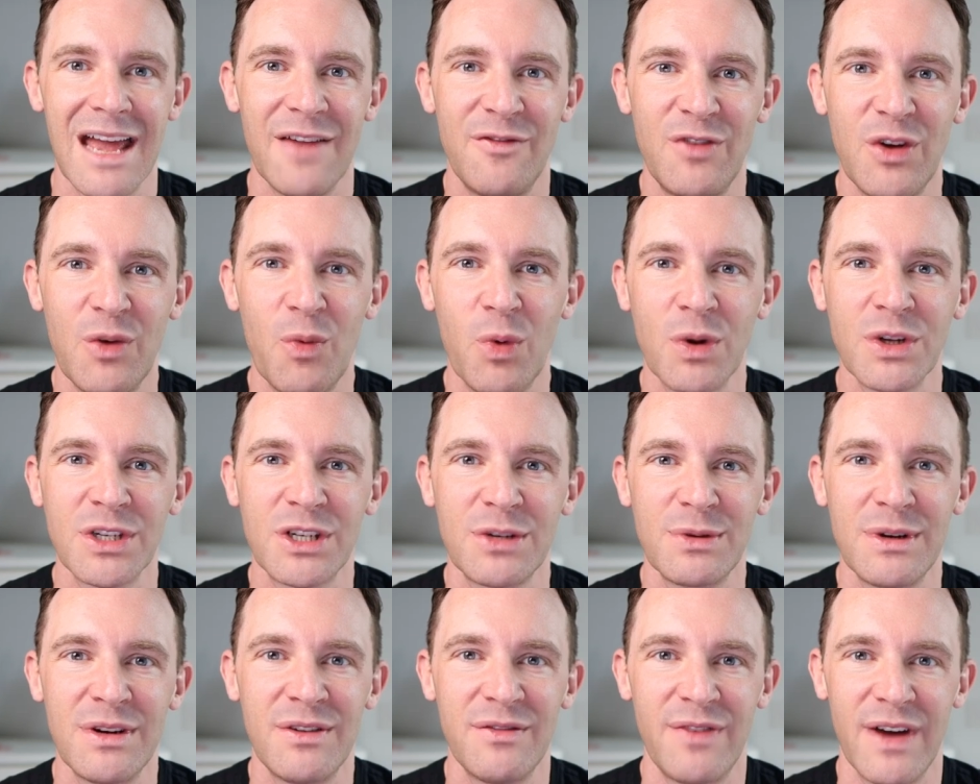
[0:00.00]
If you
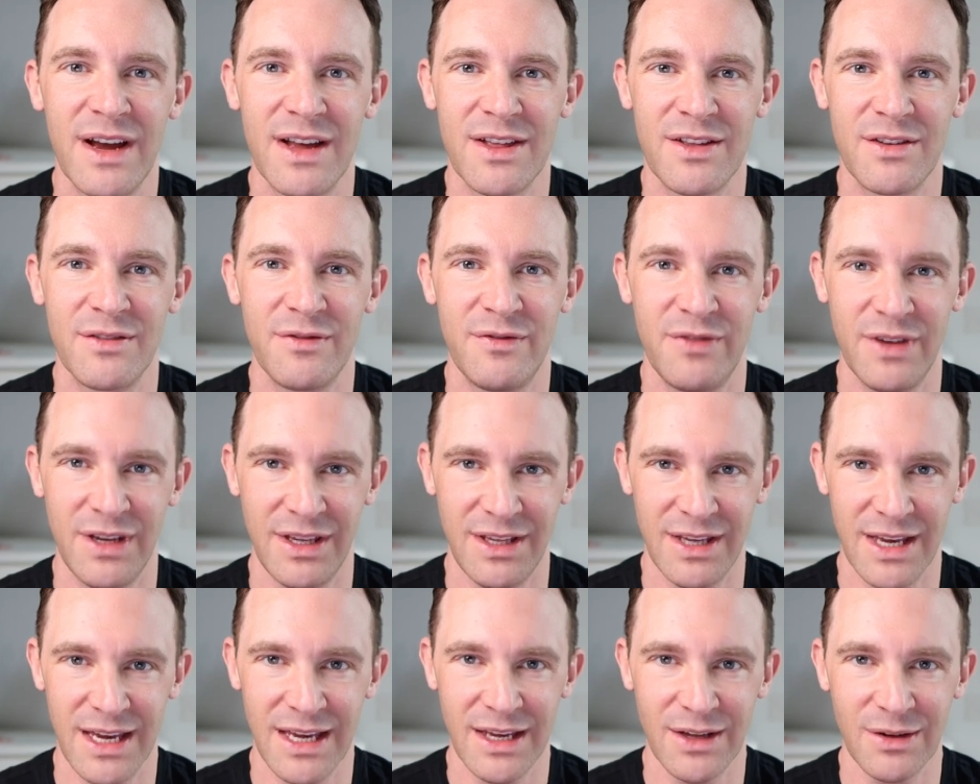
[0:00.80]
want to invest for
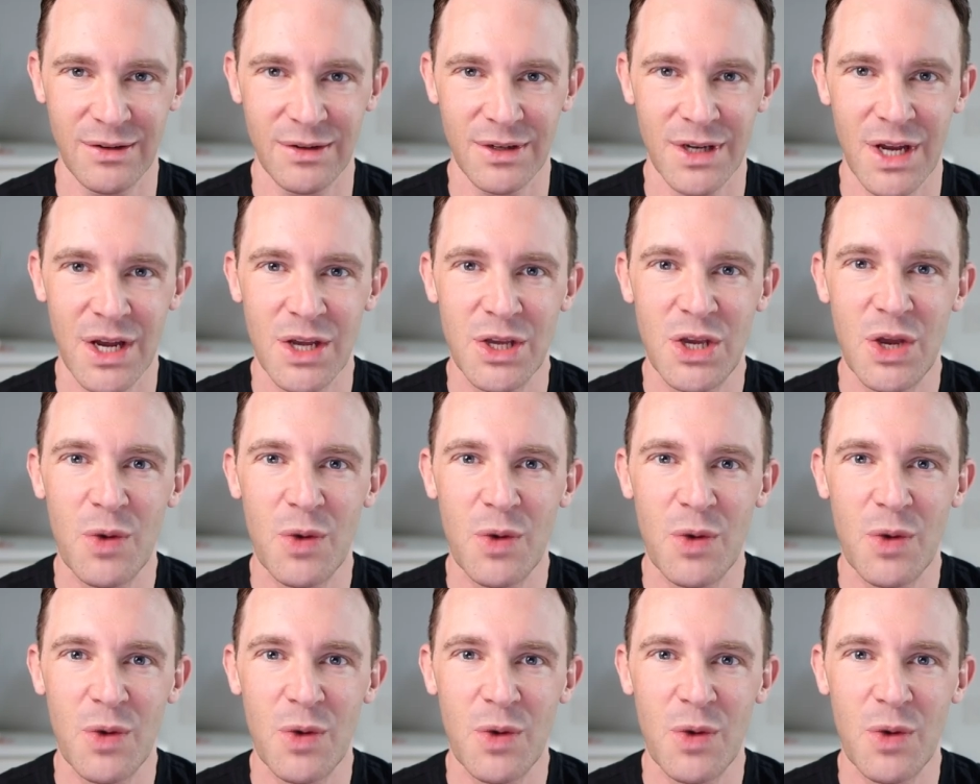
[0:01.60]
yield,